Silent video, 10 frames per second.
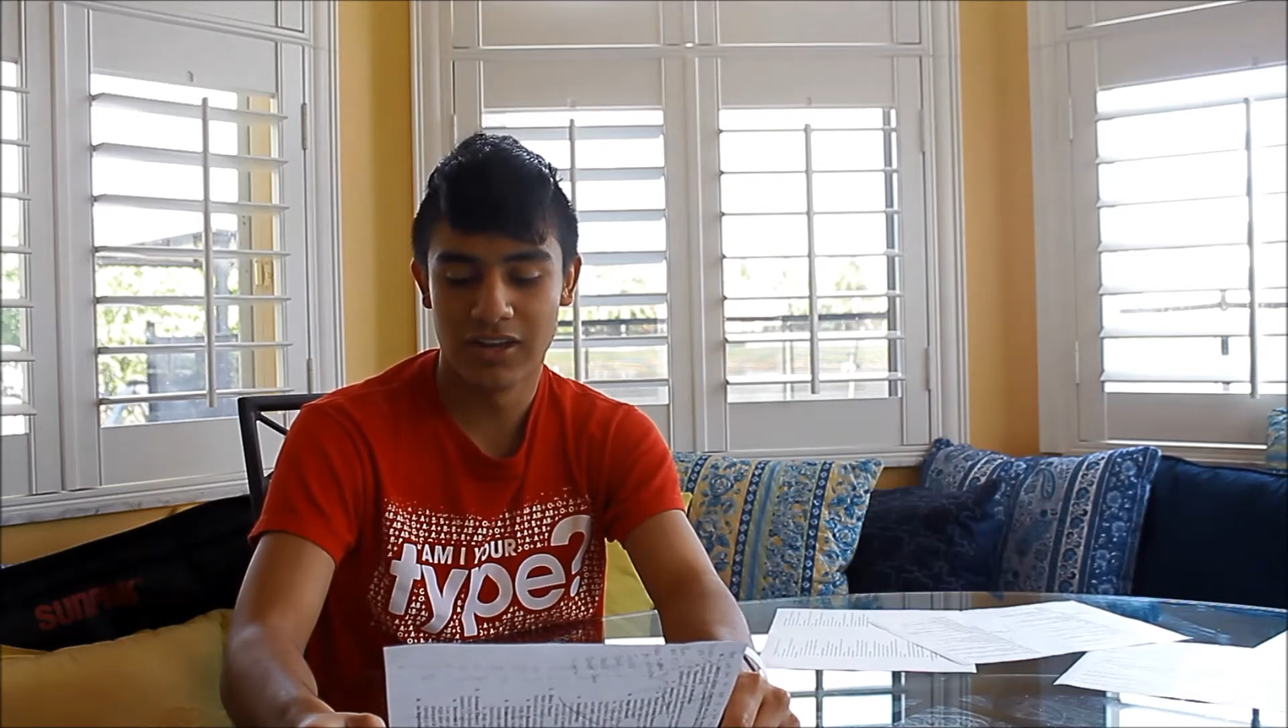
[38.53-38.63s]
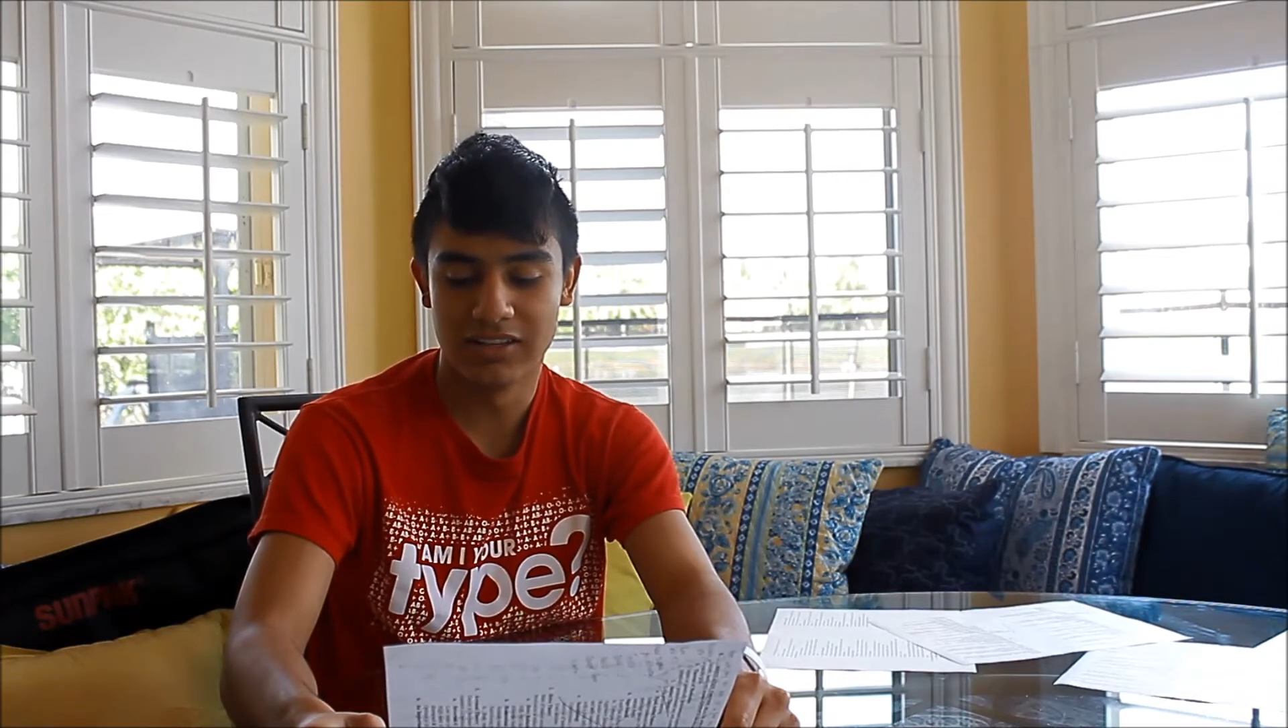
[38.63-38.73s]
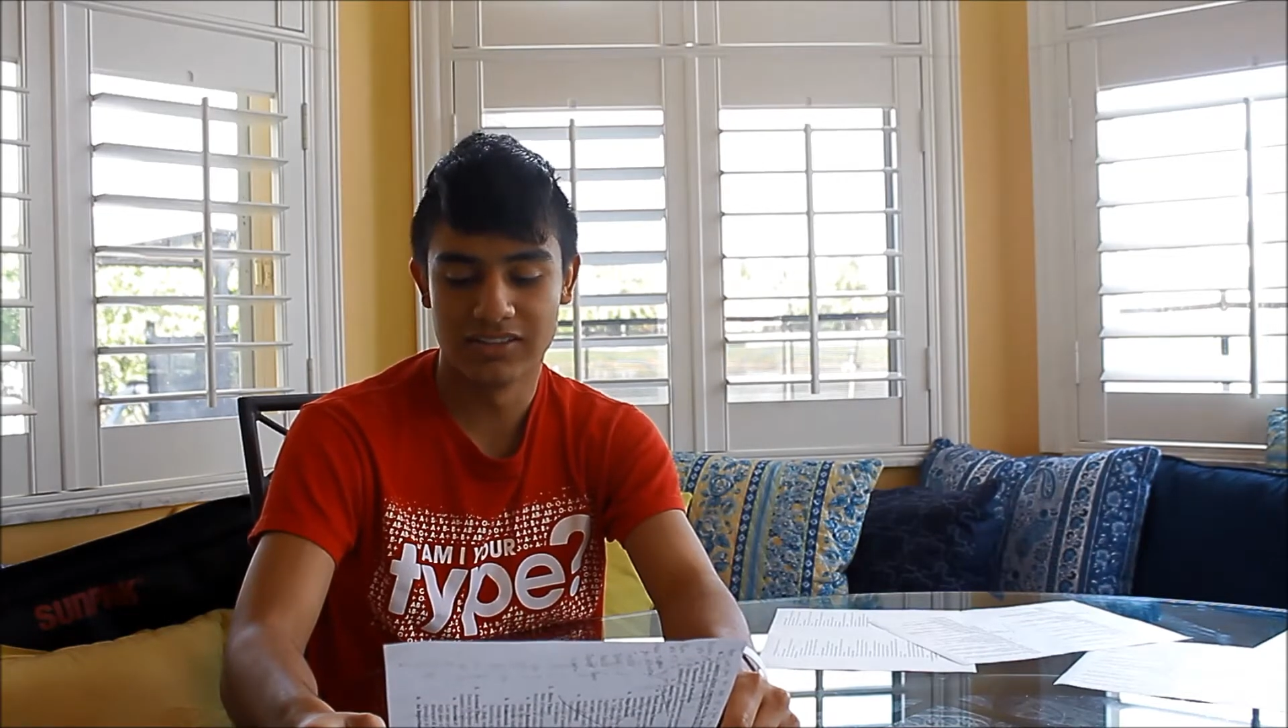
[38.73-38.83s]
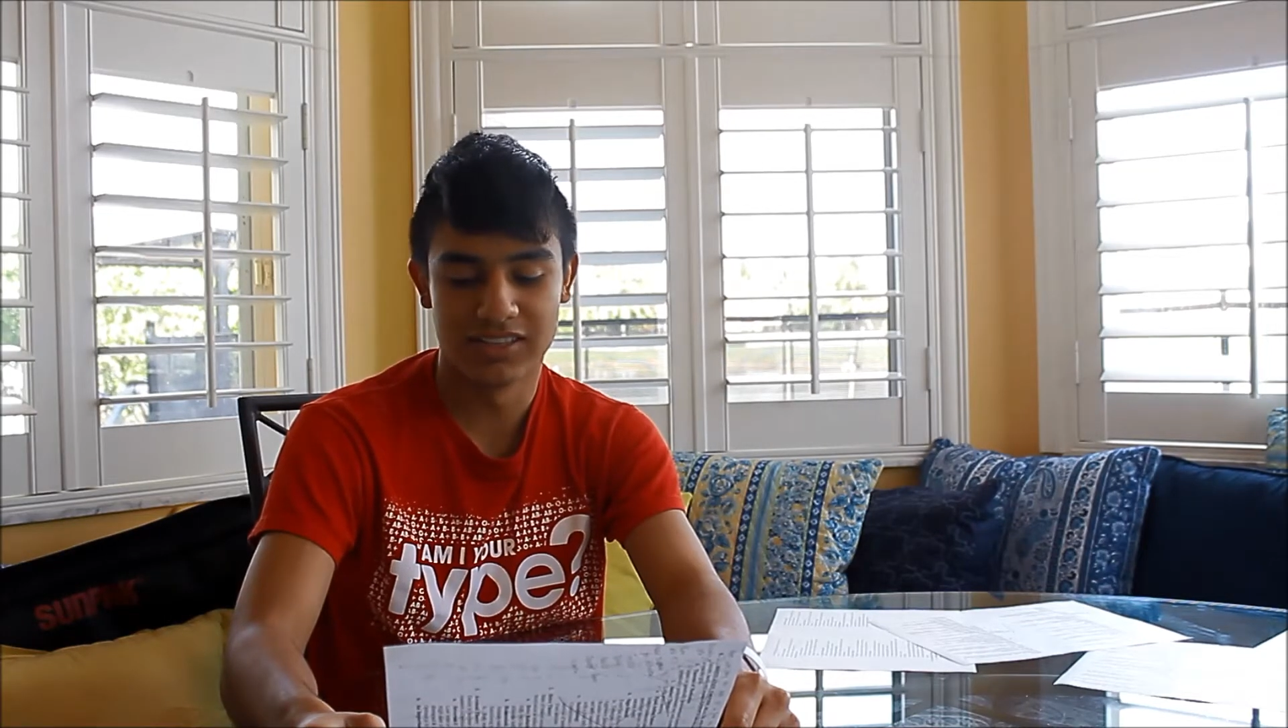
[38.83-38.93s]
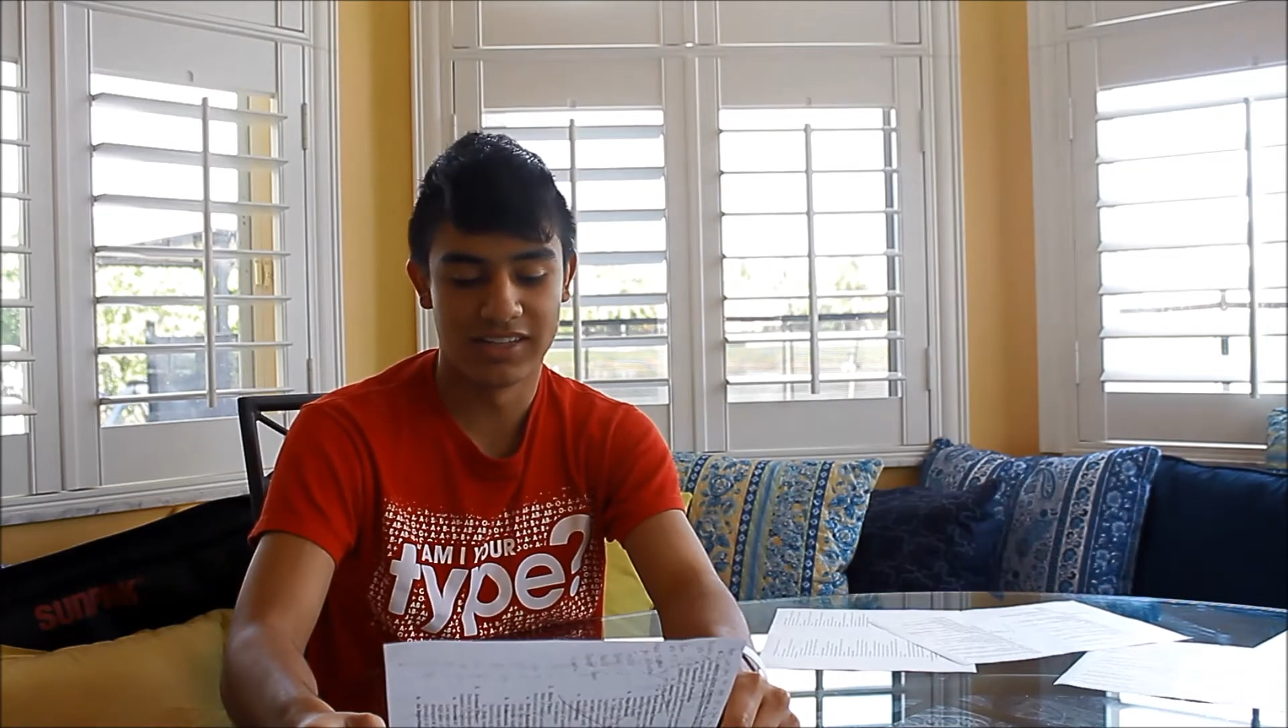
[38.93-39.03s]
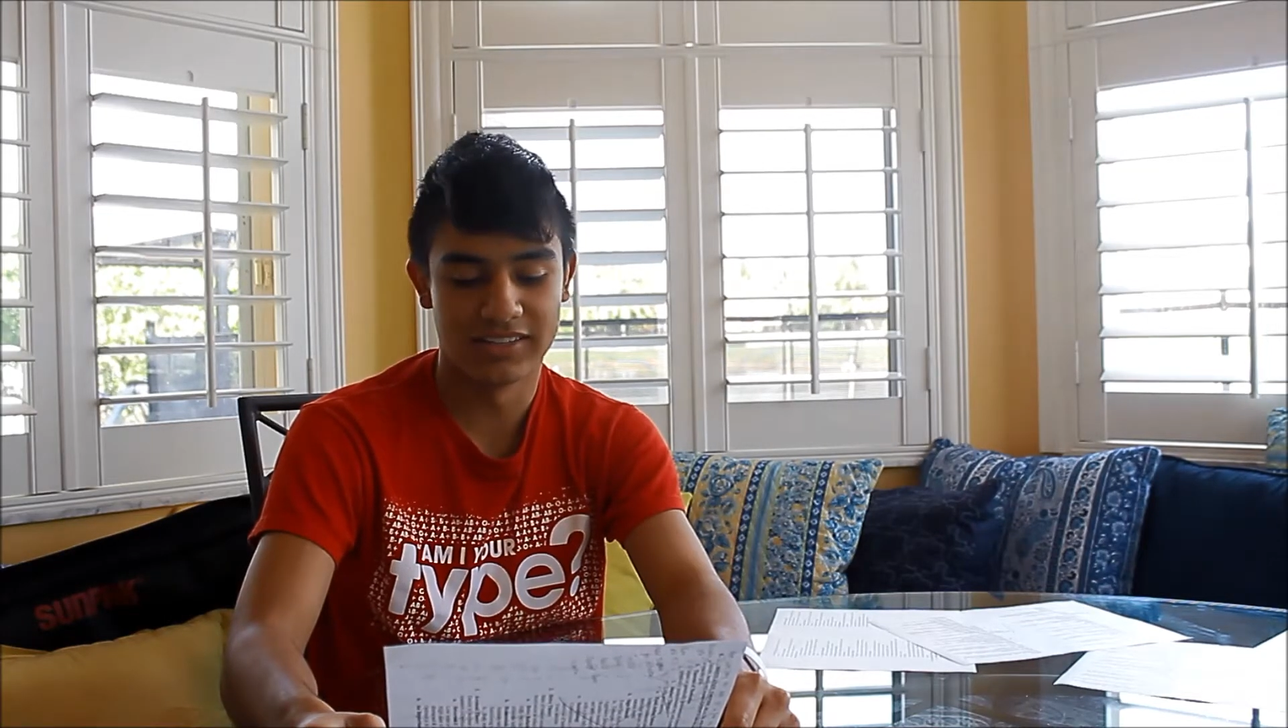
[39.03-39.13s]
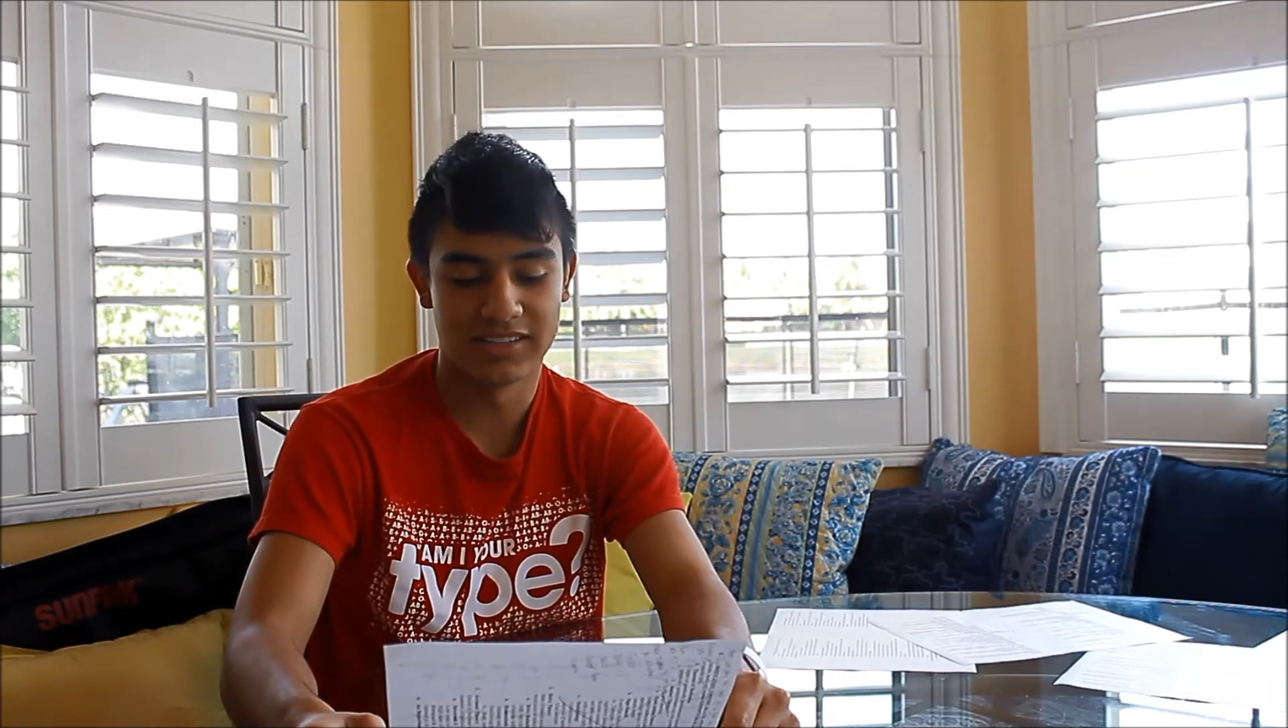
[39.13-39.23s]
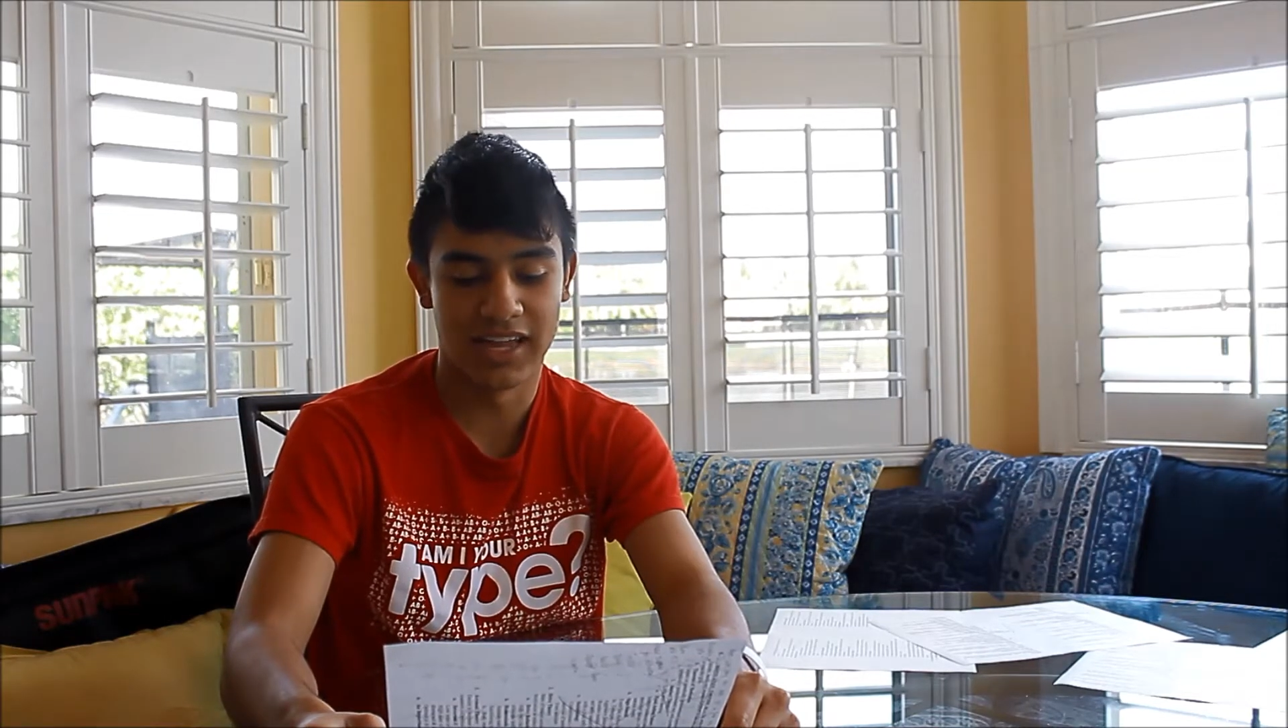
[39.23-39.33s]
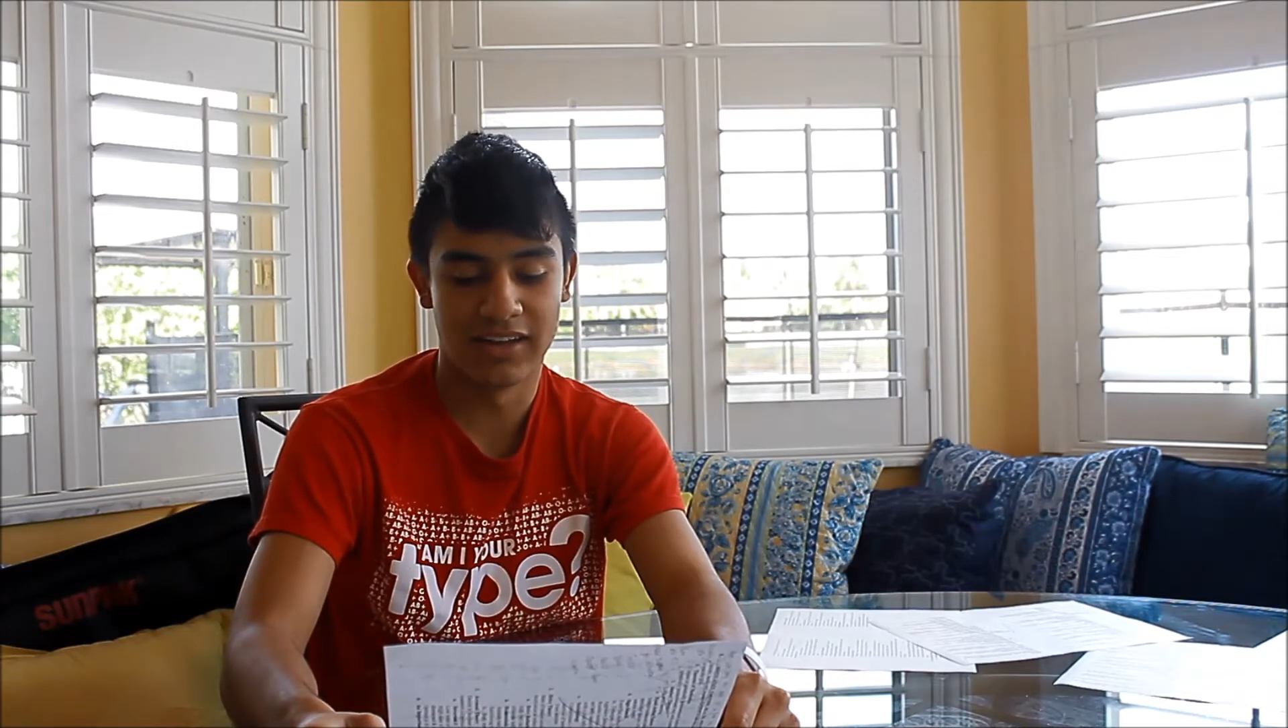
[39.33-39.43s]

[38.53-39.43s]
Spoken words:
instincts